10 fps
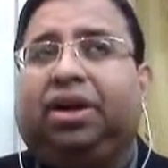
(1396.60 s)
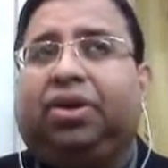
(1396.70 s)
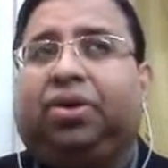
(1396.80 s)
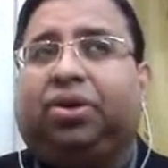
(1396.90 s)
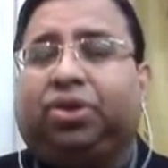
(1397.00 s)

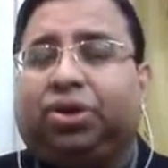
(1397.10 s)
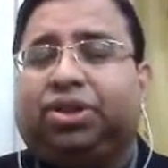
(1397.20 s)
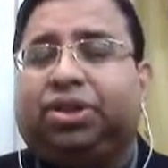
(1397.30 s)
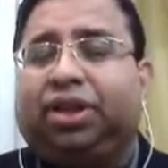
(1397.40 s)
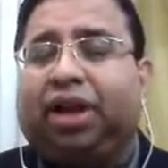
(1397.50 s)

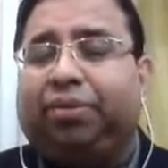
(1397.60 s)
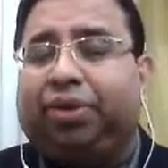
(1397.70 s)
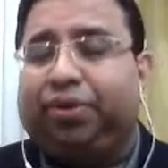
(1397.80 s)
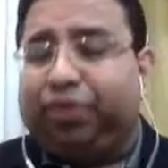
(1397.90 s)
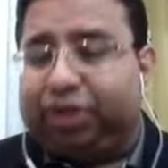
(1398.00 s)
authors, they have
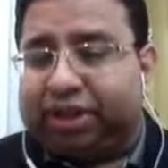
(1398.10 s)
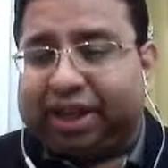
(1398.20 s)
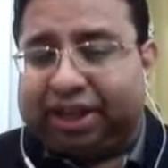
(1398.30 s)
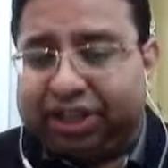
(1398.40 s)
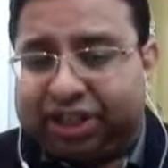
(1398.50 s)
to review the
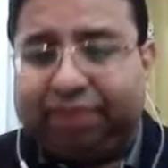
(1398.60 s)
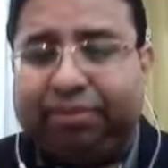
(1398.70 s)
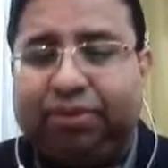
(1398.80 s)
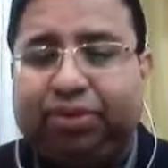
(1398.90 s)
second time.